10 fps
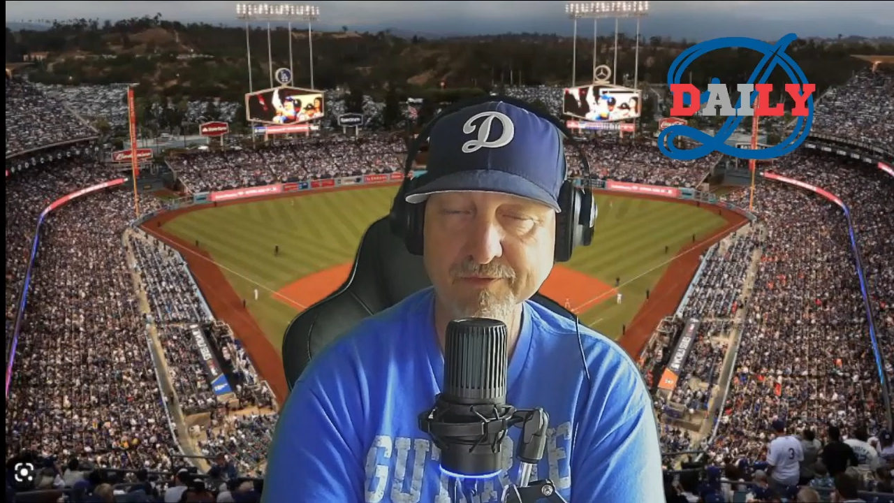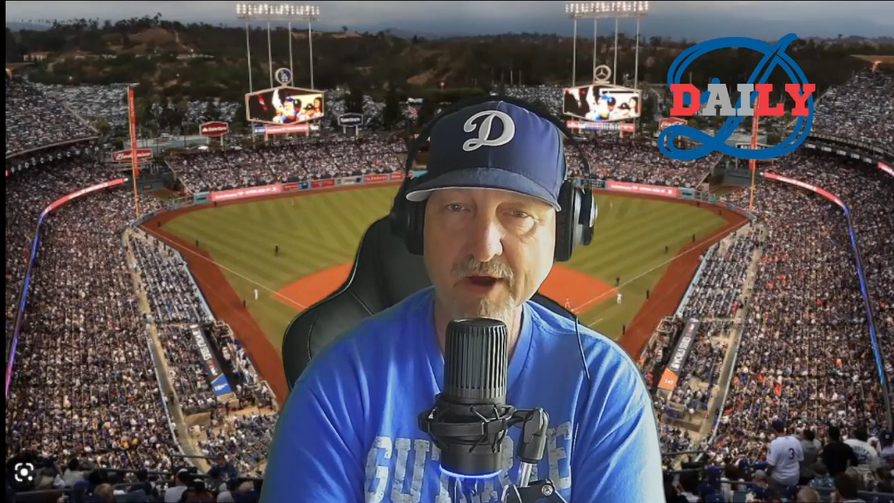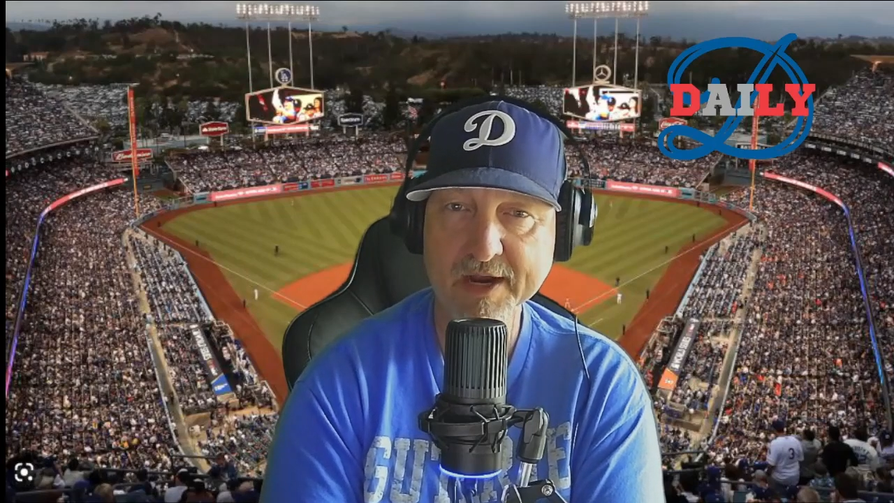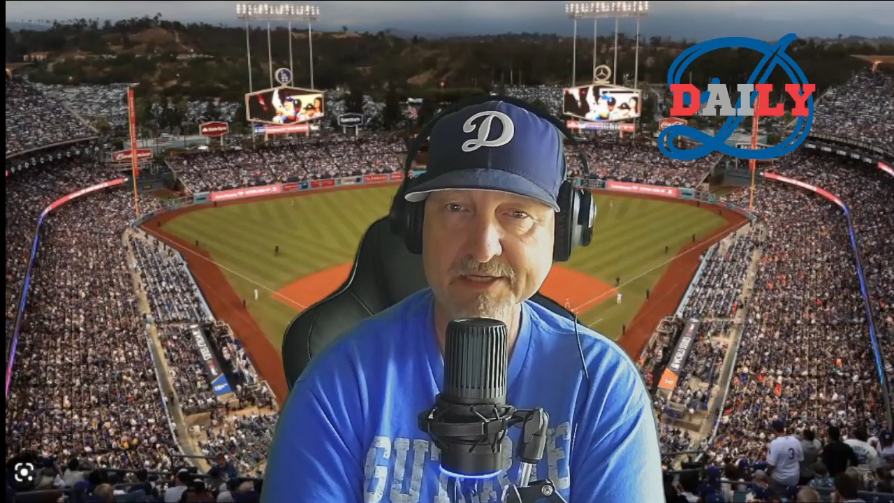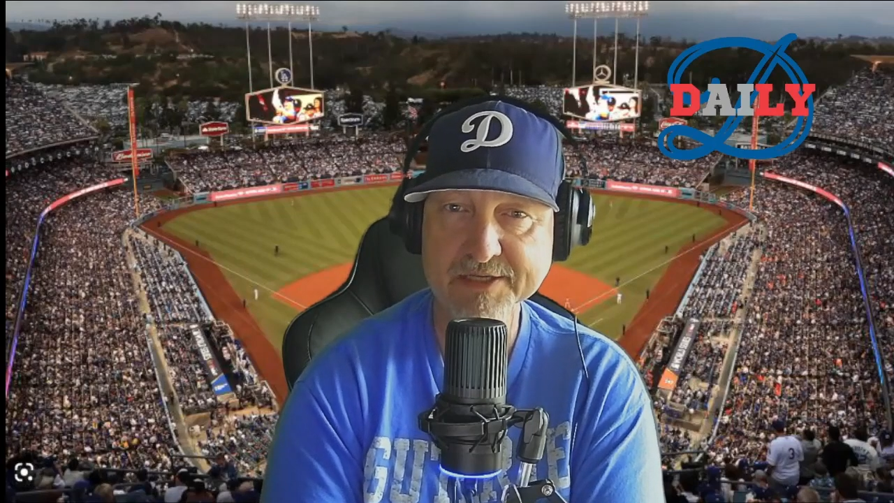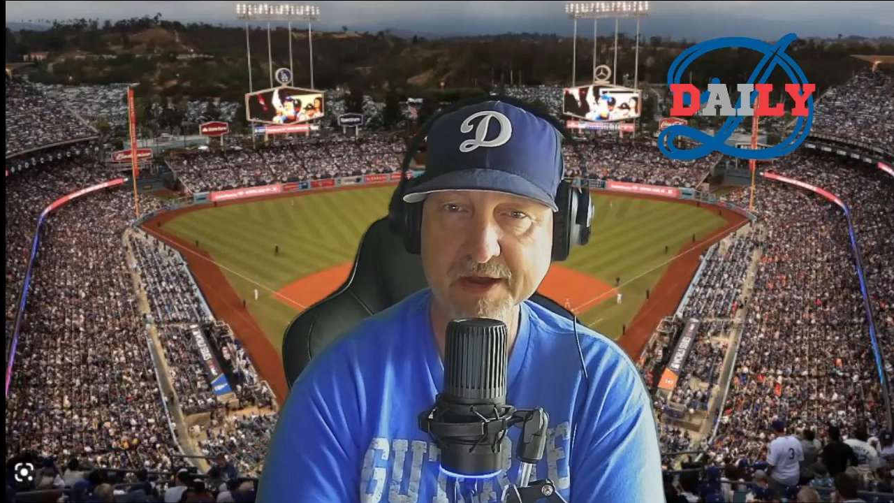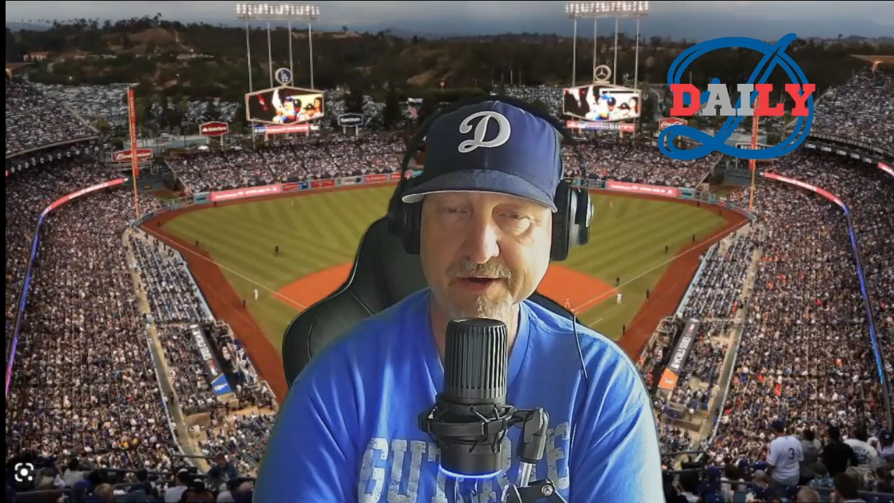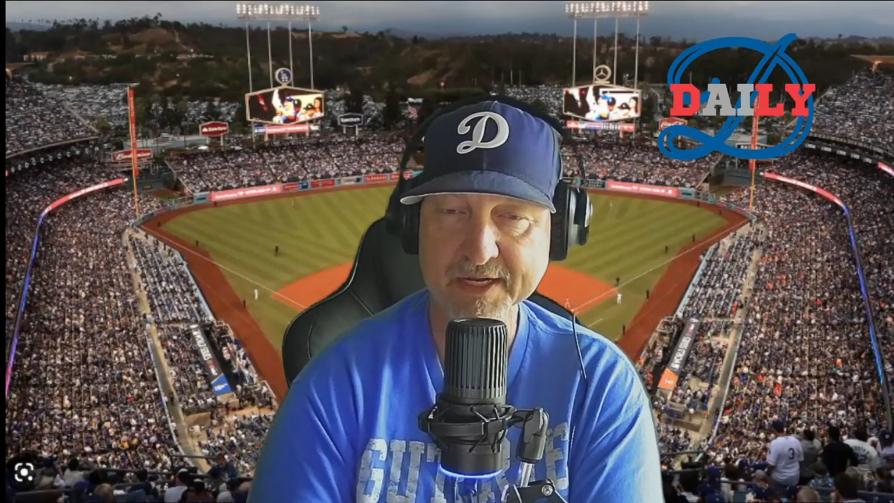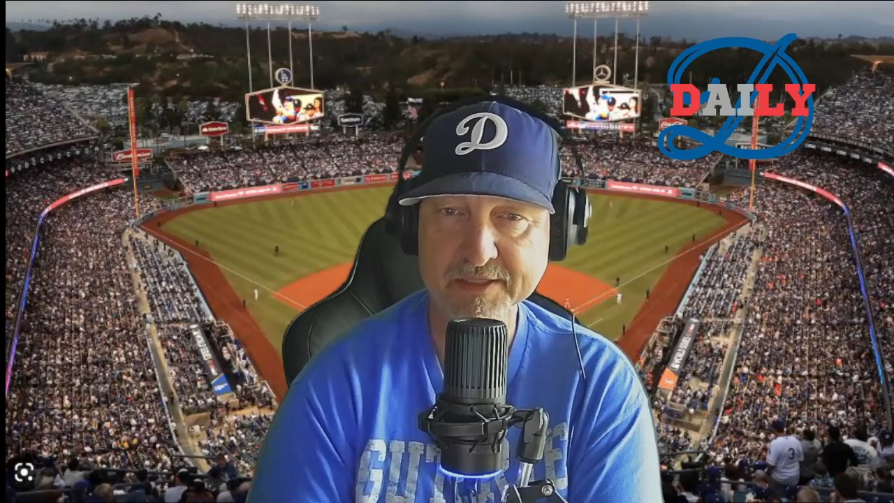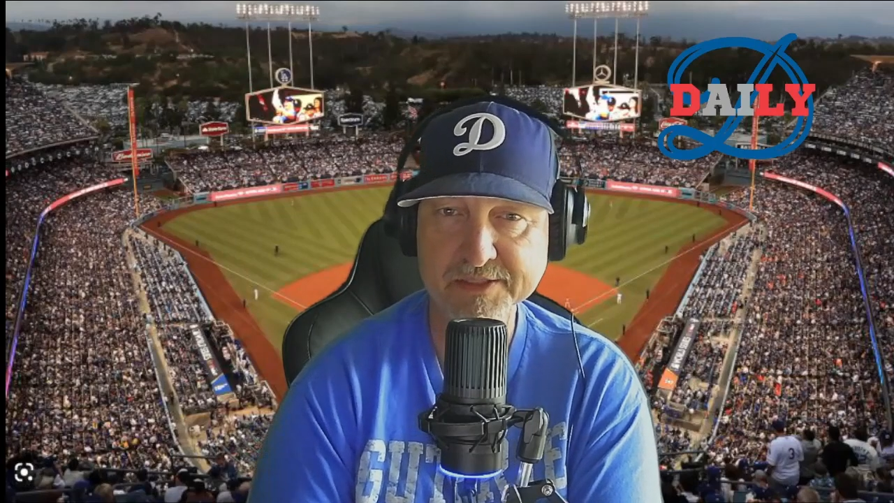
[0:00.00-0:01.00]
Friday,
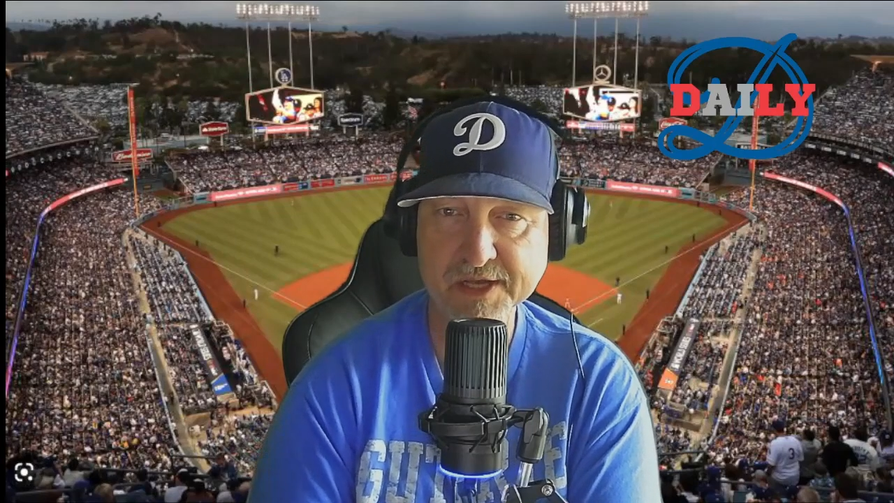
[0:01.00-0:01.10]
Saturday, and